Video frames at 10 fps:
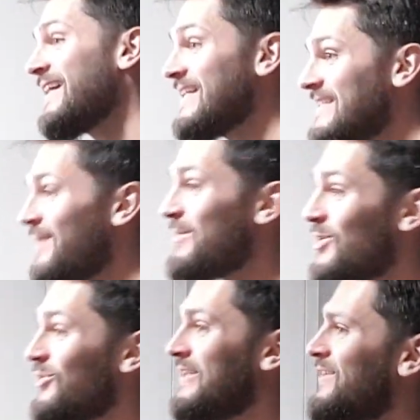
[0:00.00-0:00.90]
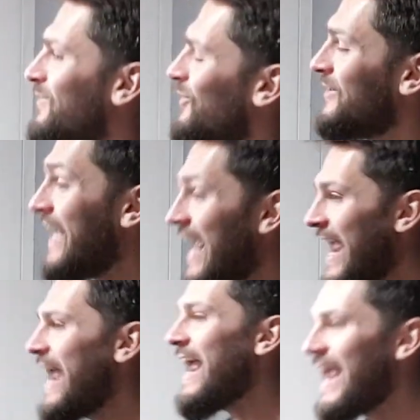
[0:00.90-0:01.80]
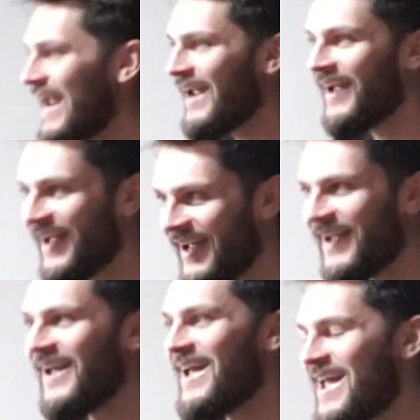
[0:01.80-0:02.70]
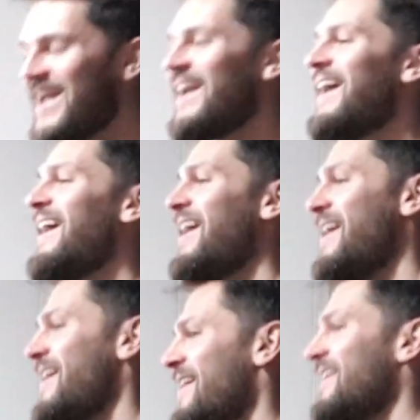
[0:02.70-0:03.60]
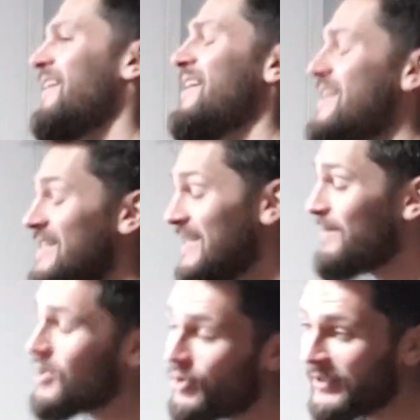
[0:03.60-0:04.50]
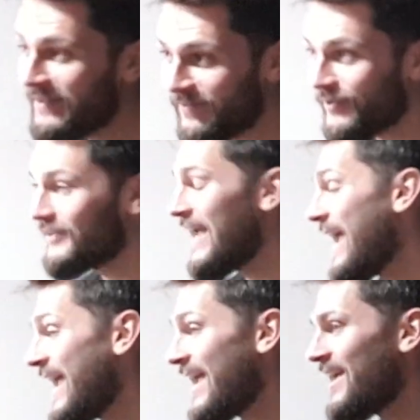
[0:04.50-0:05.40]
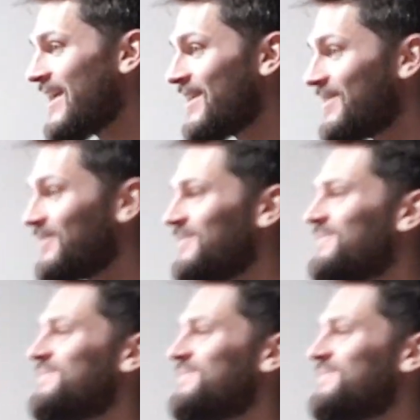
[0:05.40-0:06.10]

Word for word: It's a beautiful day. It's a beautiful day.